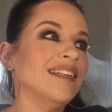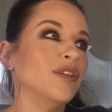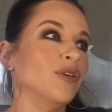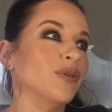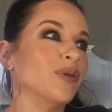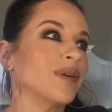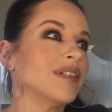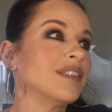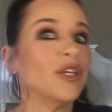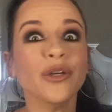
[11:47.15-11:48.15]
New
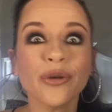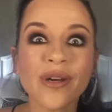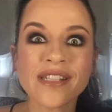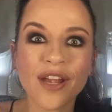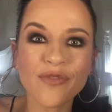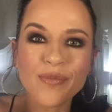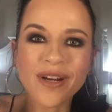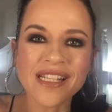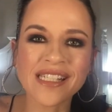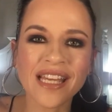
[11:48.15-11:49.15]
you, as
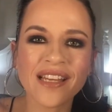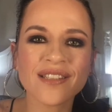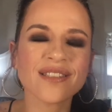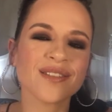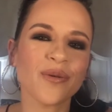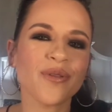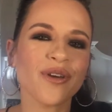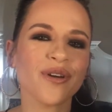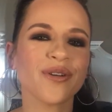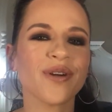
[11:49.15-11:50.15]
everybody says,
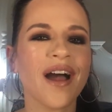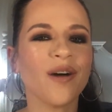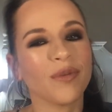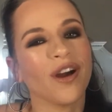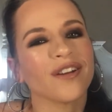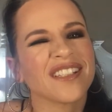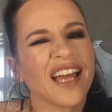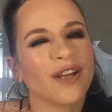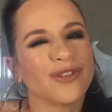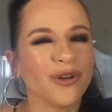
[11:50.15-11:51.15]
although I'll be honest,
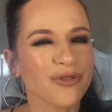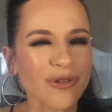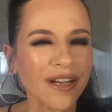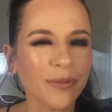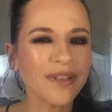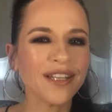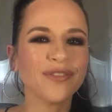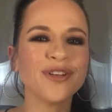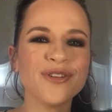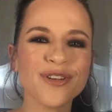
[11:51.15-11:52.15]
I don't really believe
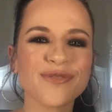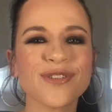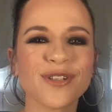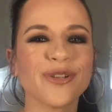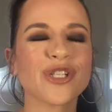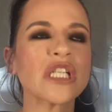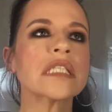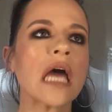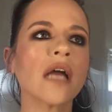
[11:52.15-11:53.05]
in New Year's resolutions.